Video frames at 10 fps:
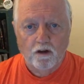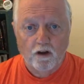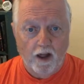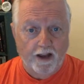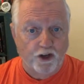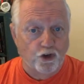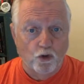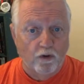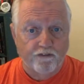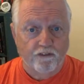and you
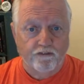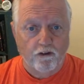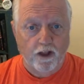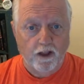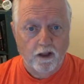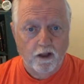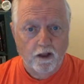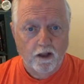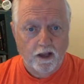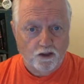do it for free,
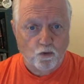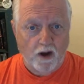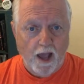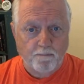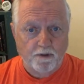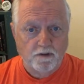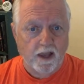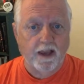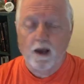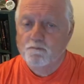guess what happens?
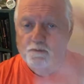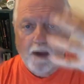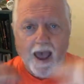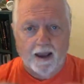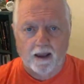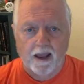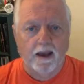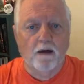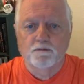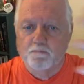It comes back.
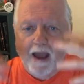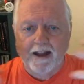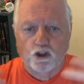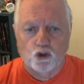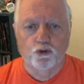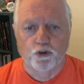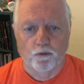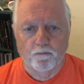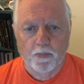It comes back to you.